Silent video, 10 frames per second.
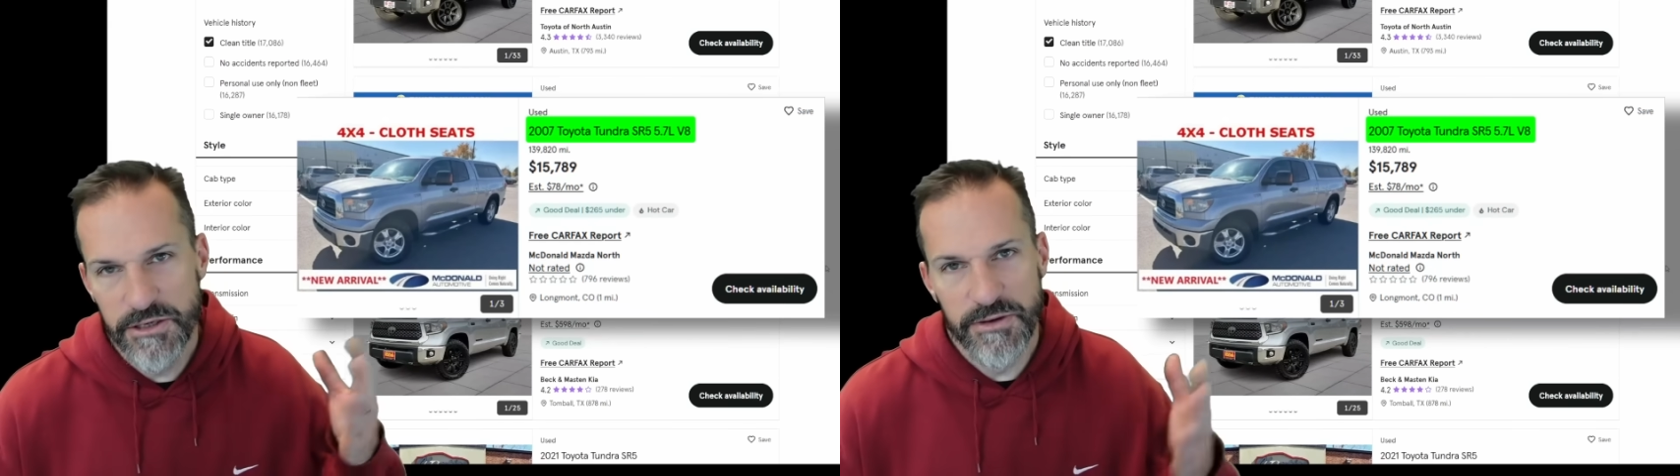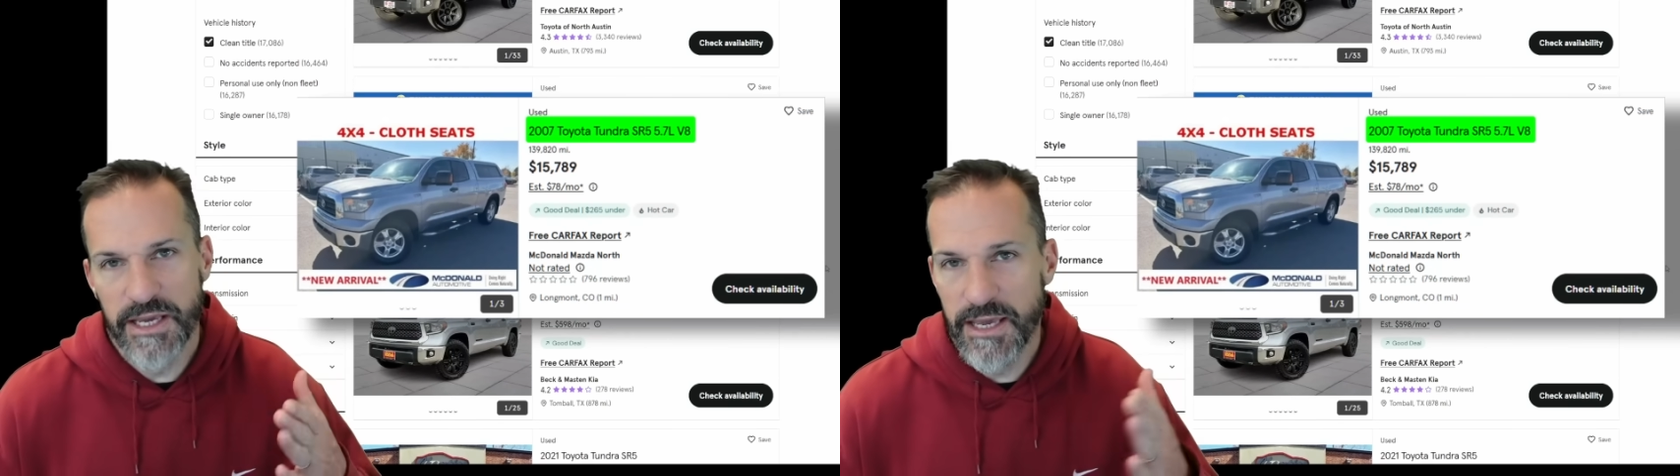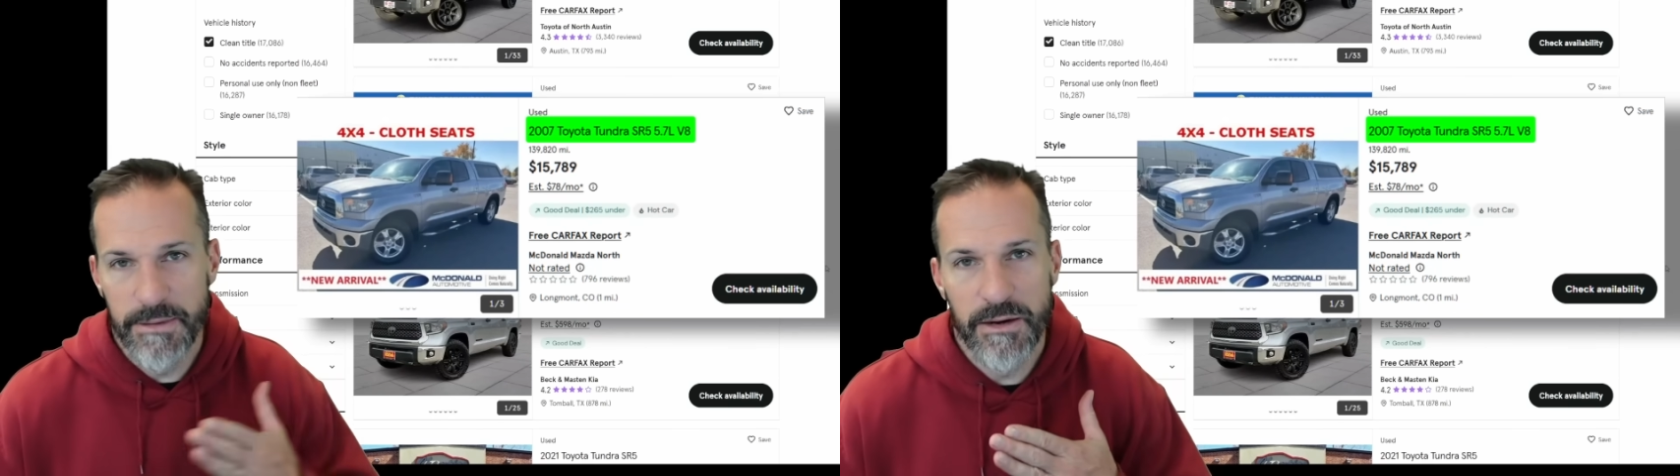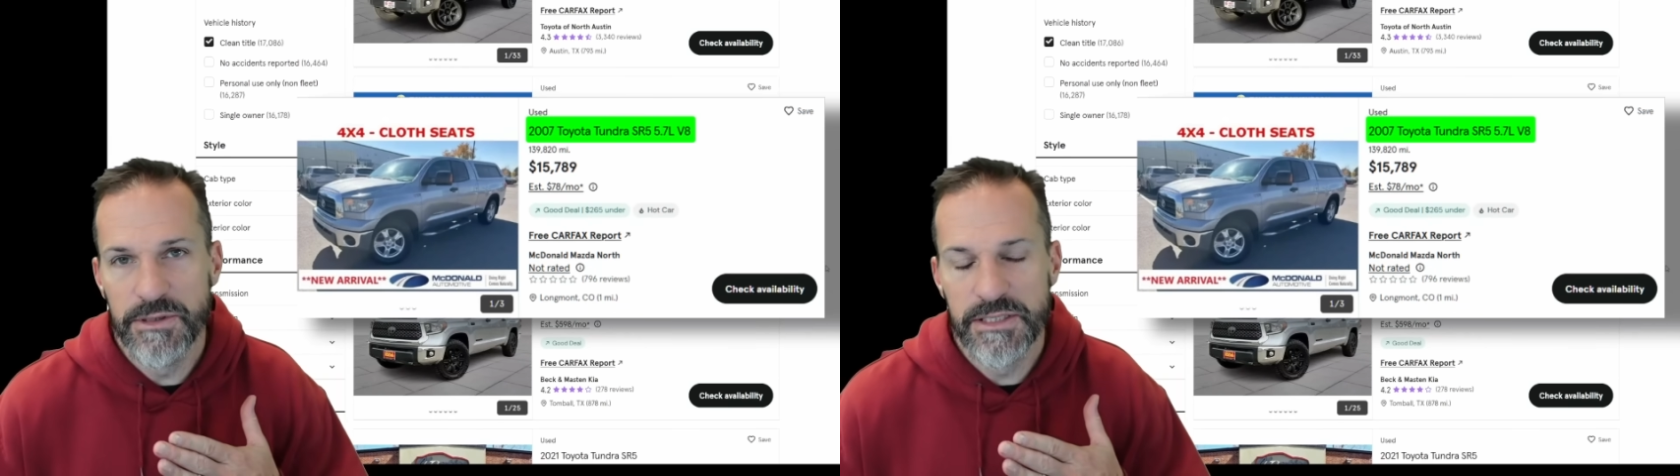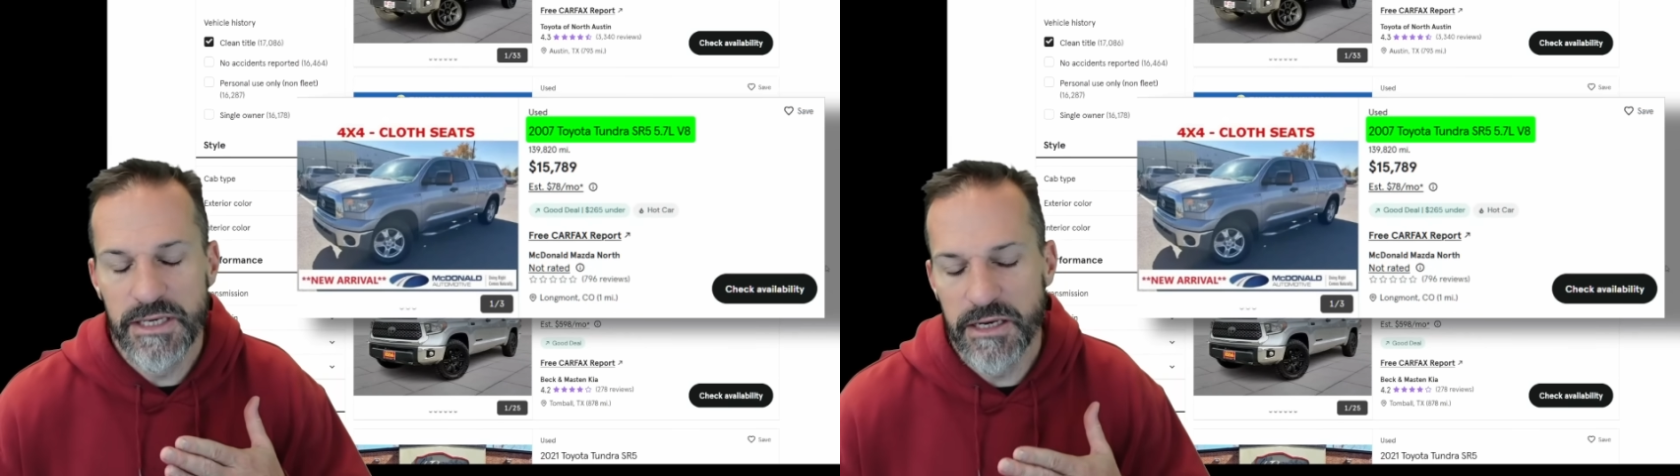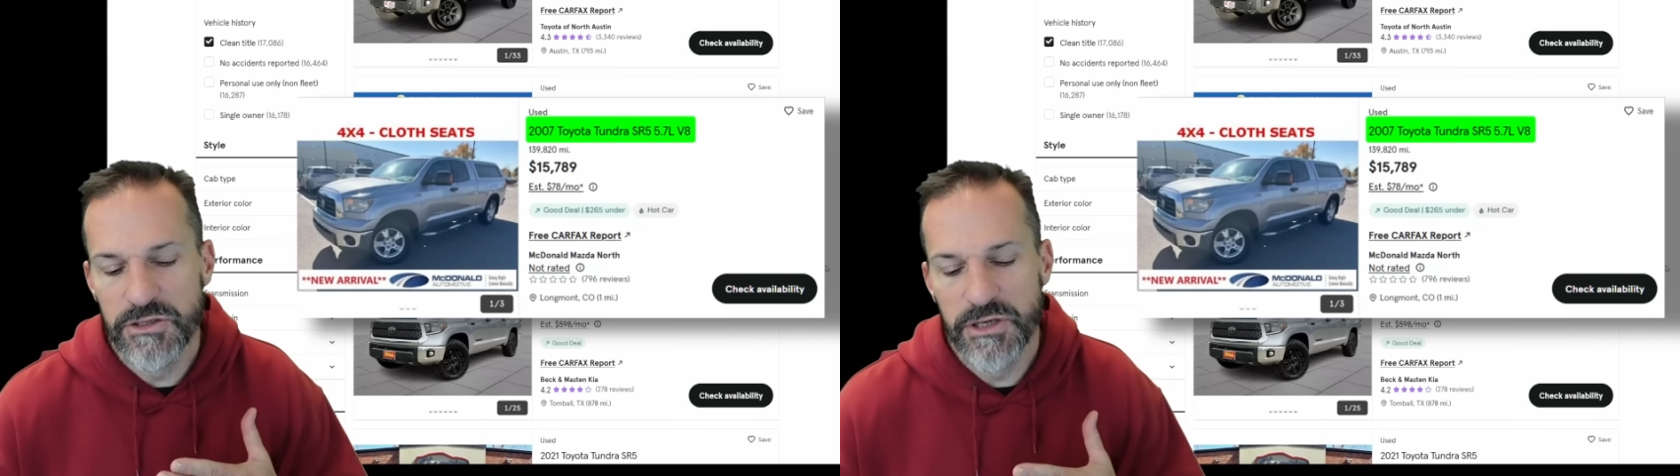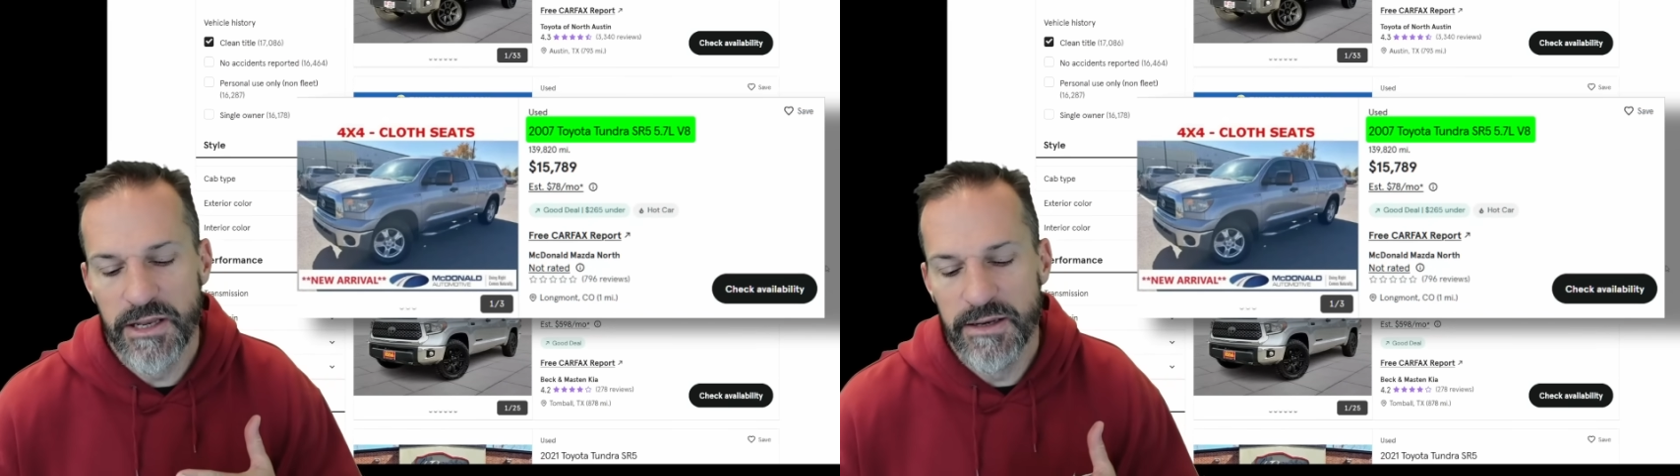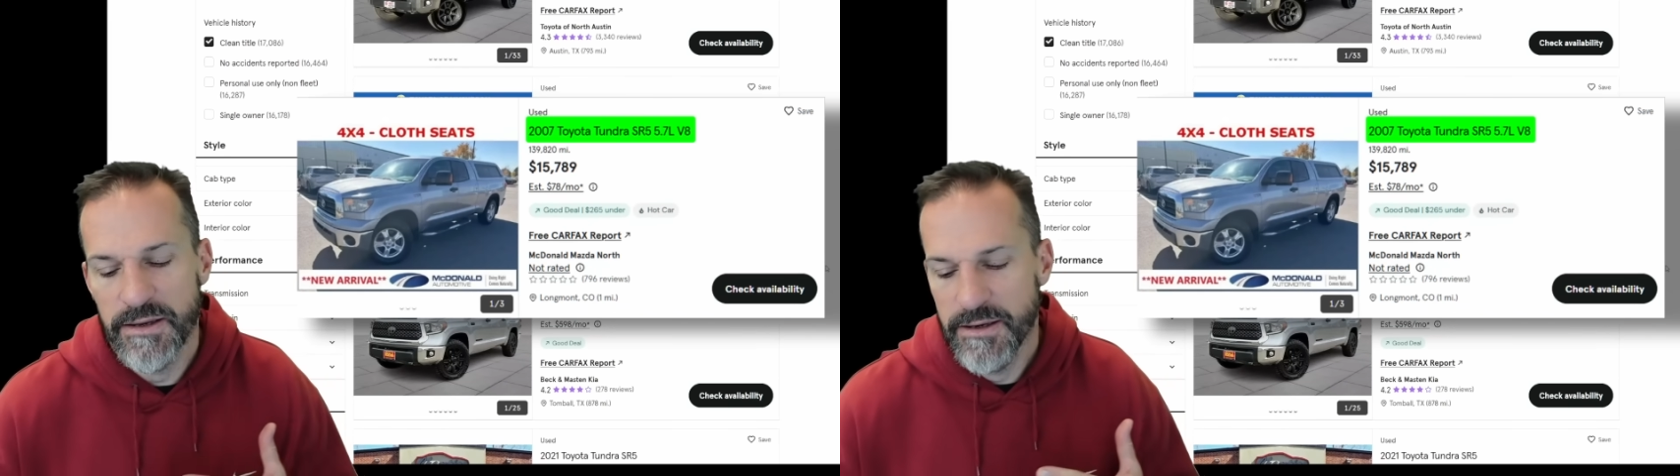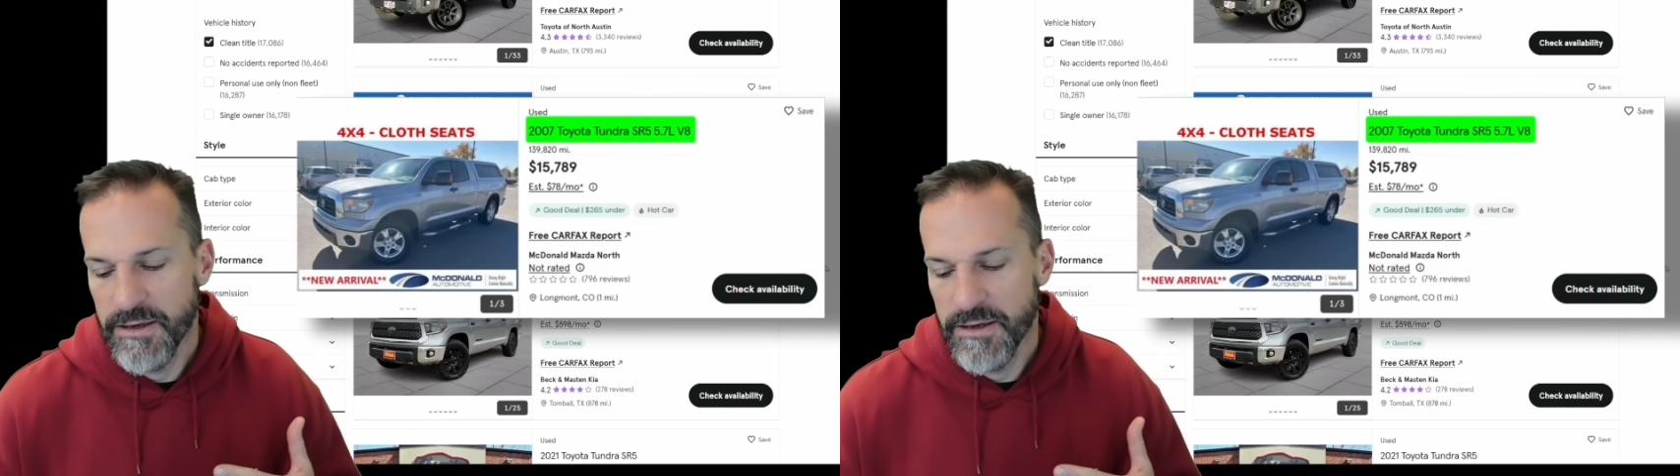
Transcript: year they came out with the second gen,